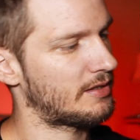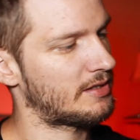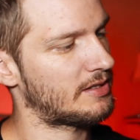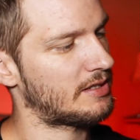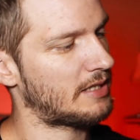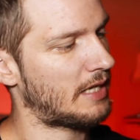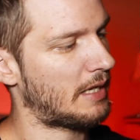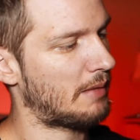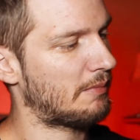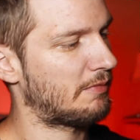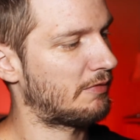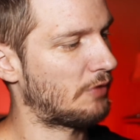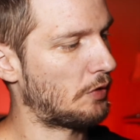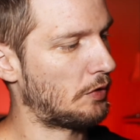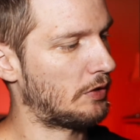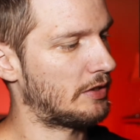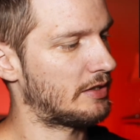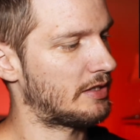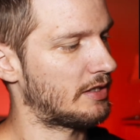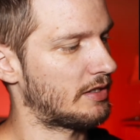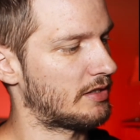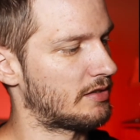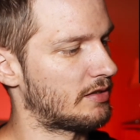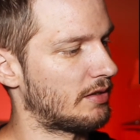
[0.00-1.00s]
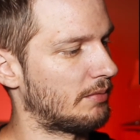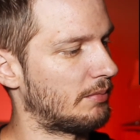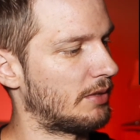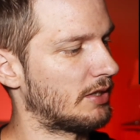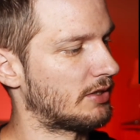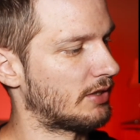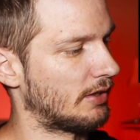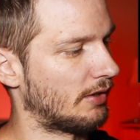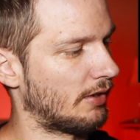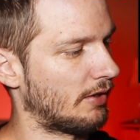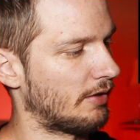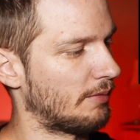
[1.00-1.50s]
stop focusing so
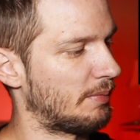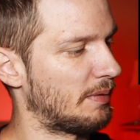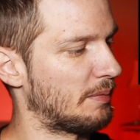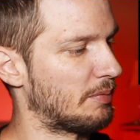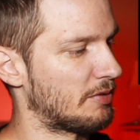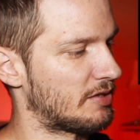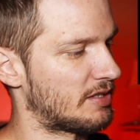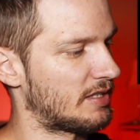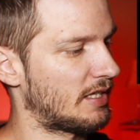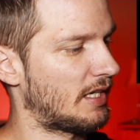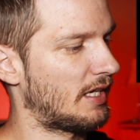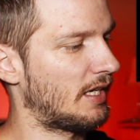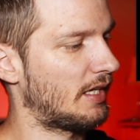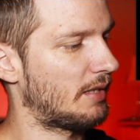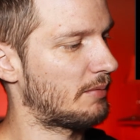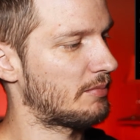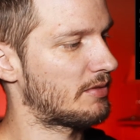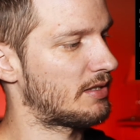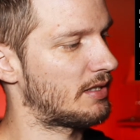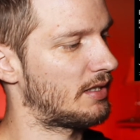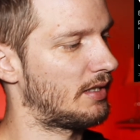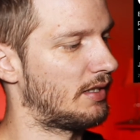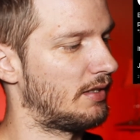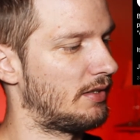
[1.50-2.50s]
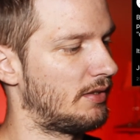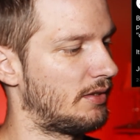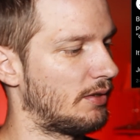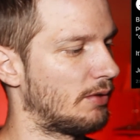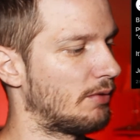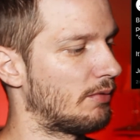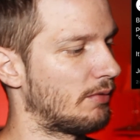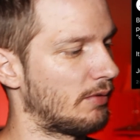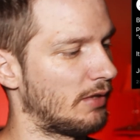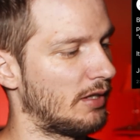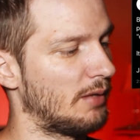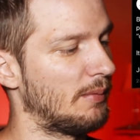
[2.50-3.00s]
much on other people's times and
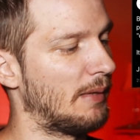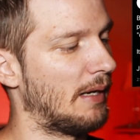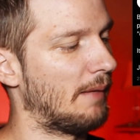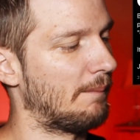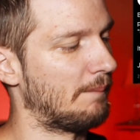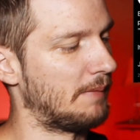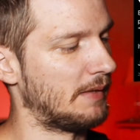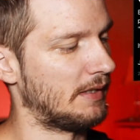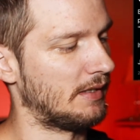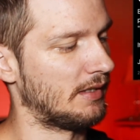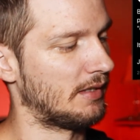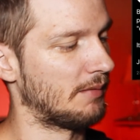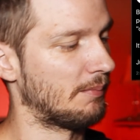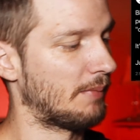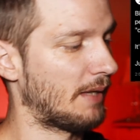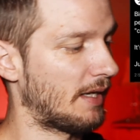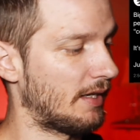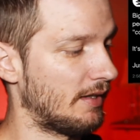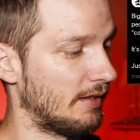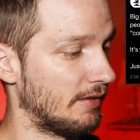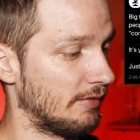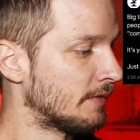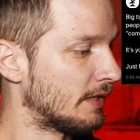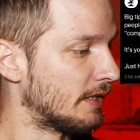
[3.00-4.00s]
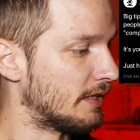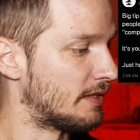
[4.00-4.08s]
don't worry about being competitive.